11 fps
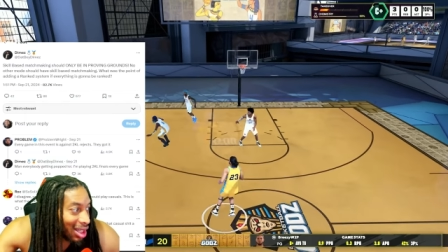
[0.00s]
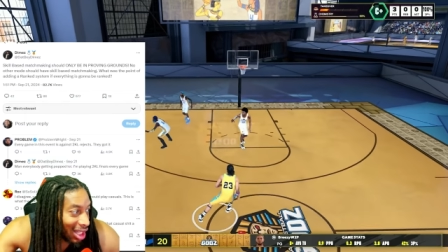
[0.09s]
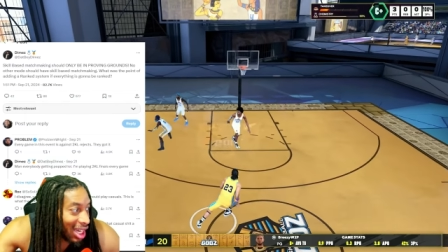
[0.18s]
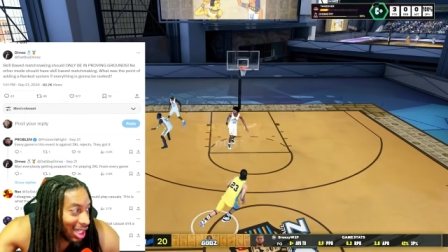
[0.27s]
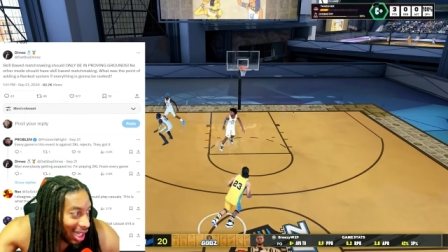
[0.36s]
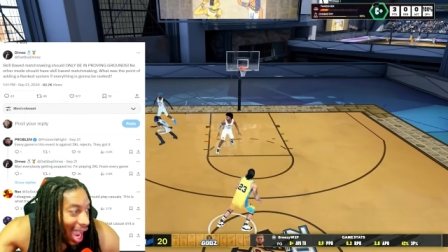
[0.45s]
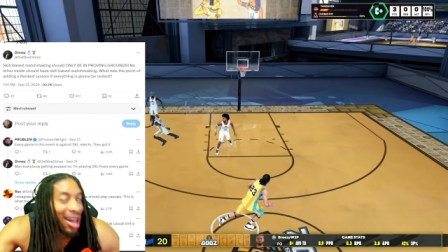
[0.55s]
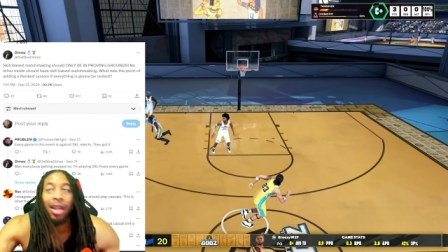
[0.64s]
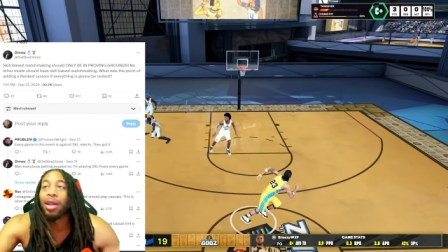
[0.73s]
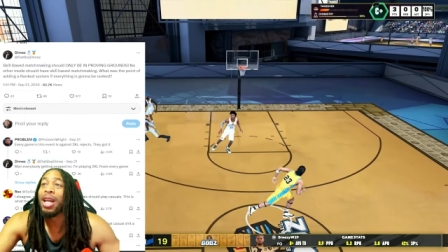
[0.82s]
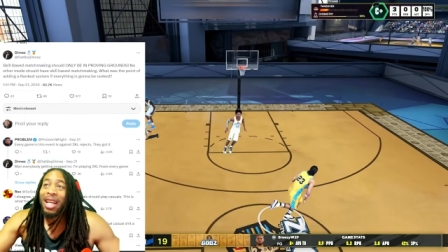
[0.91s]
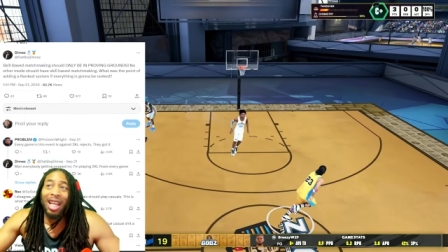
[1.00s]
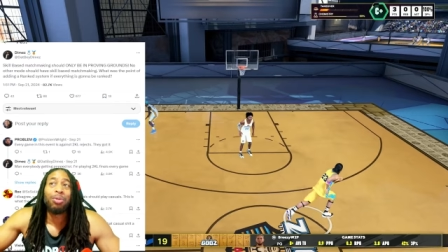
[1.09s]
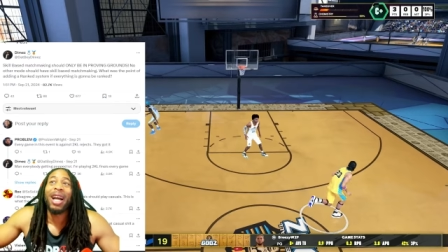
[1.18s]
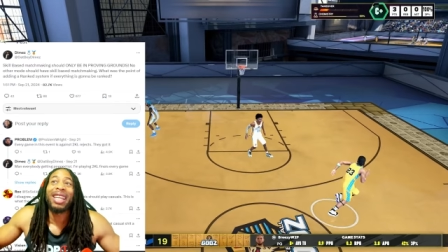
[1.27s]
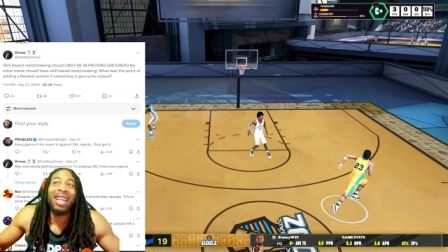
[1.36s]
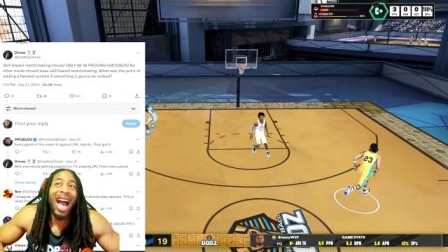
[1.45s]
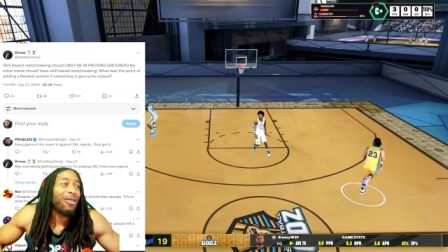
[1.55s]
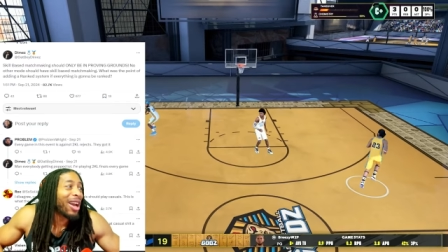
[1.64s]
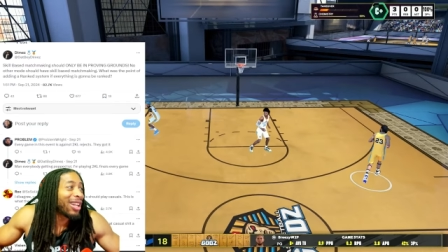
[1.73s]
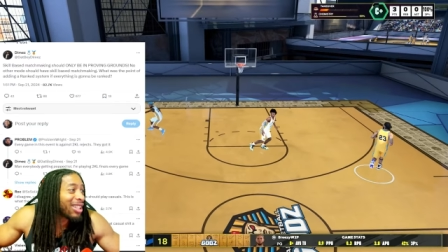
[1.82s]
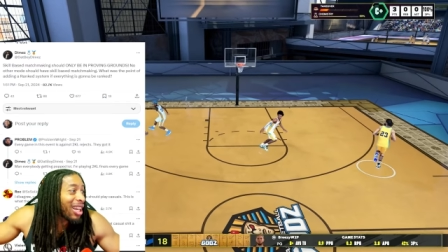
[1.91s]
They got it. That's my guy
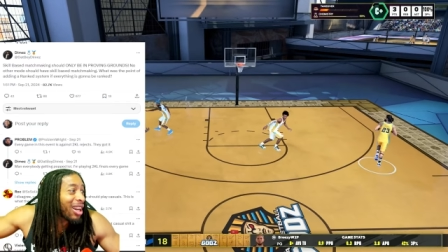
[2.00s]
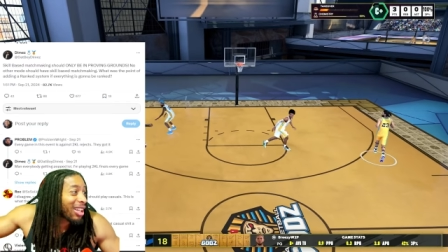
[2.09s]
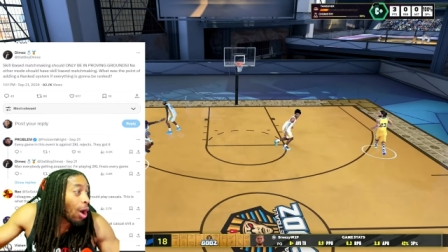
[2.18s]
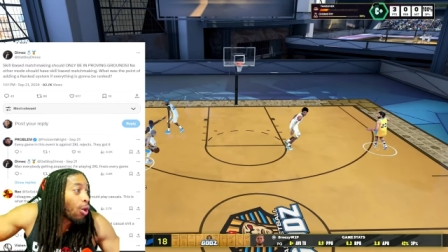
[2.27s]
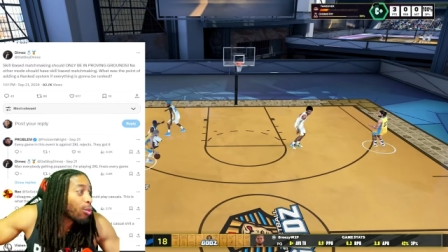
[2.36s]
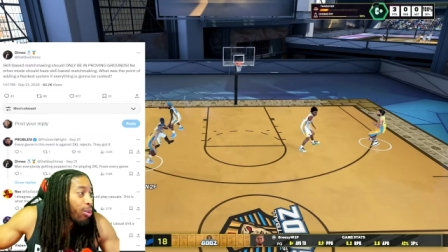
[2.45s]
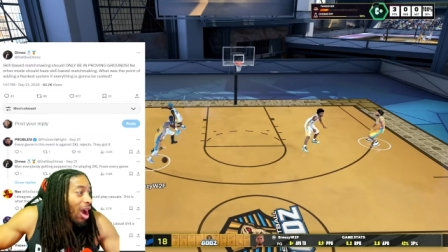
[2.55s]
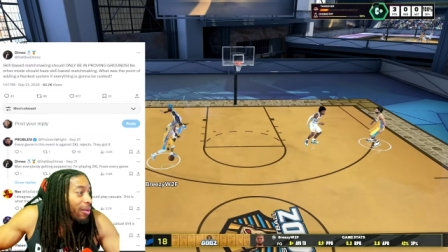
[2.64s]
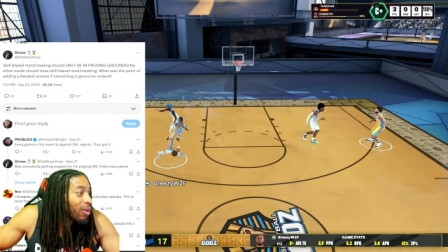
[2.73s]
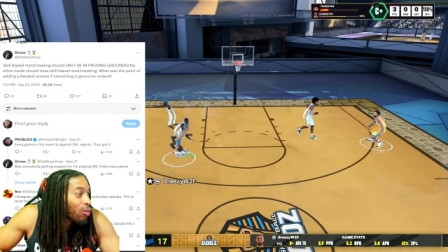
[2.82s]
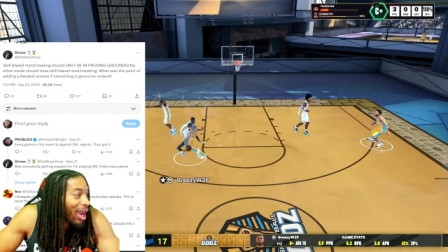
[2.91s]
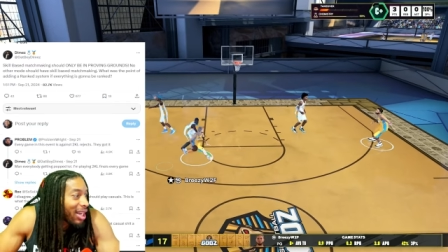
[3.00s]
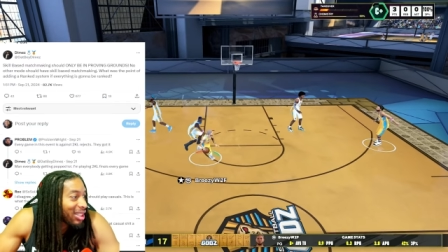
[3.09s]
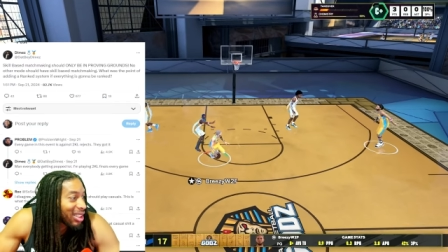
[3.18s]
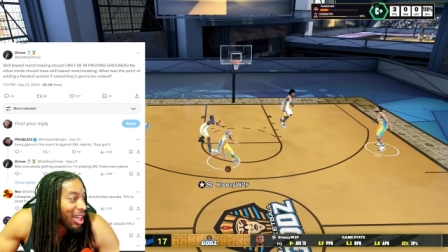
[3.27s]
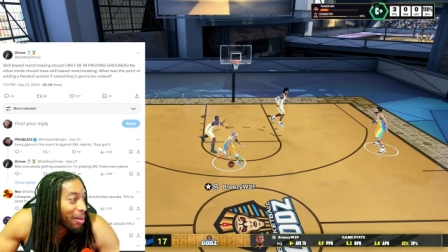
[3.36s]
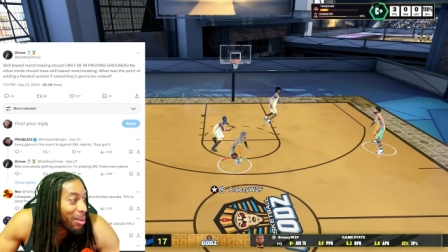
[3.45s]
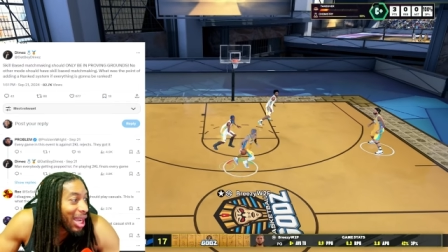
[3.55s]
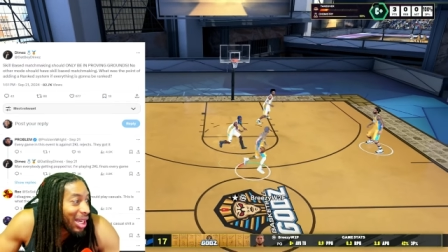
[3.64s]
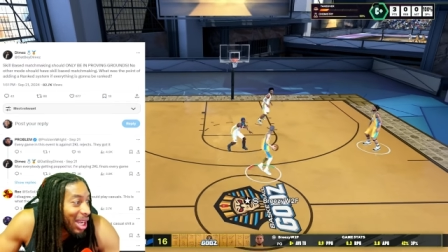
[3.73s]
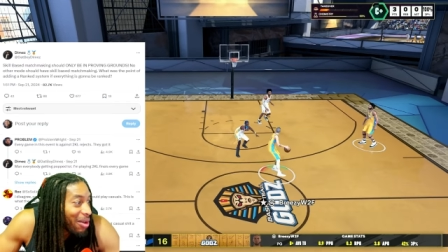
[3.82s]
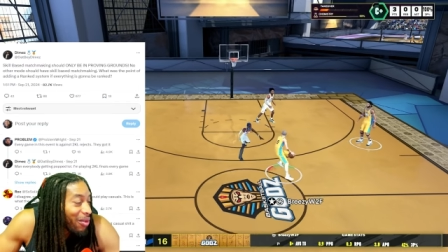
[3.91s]
right there, the GOAT problem, right? He said,
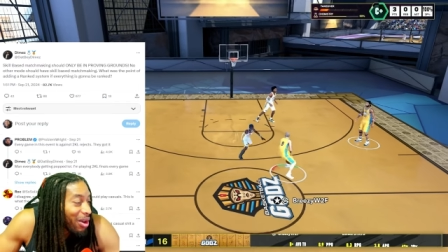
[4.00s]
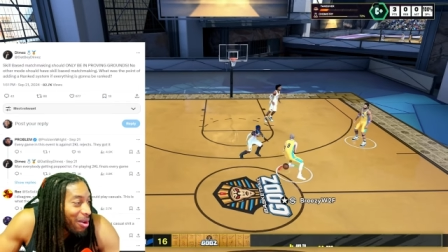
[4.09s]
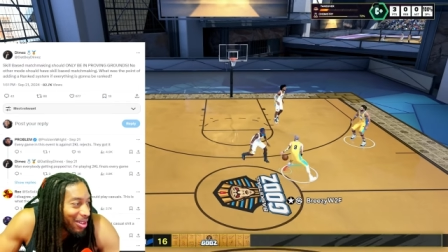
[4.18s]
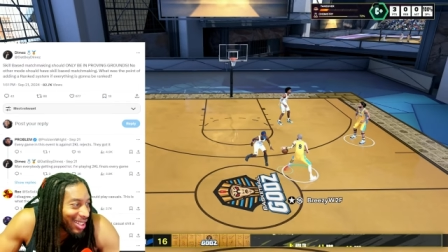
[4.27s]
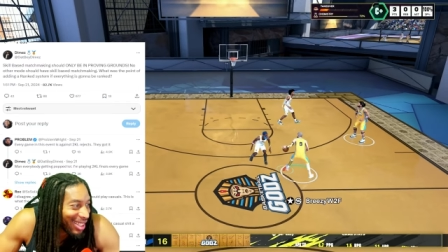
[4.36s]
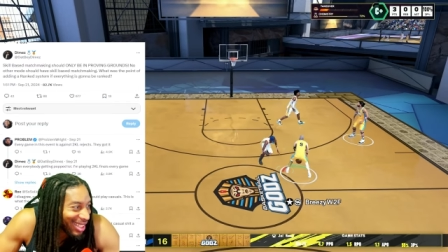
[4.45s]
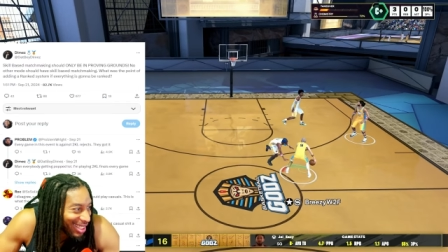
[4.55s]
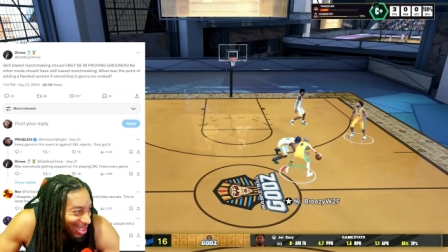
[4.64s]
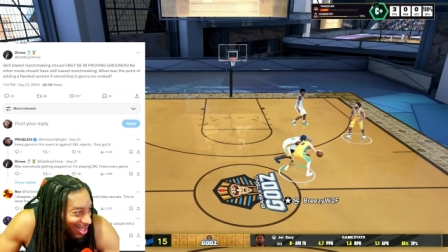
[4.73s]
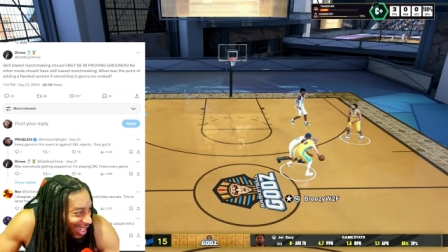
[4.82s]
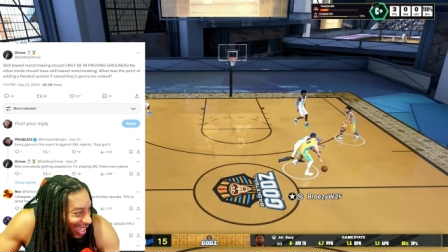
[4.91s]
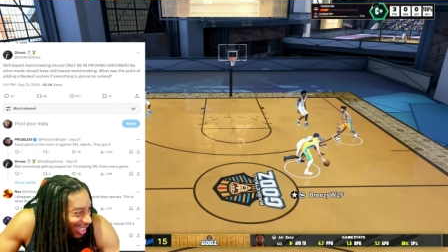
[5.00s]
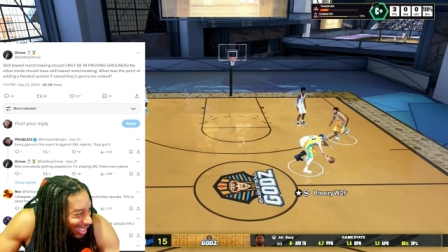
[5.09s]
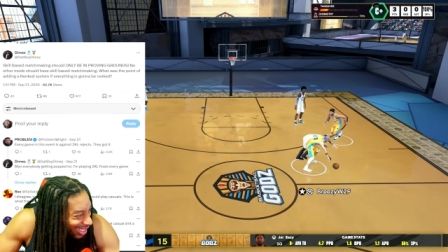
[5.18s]
man, every 2K.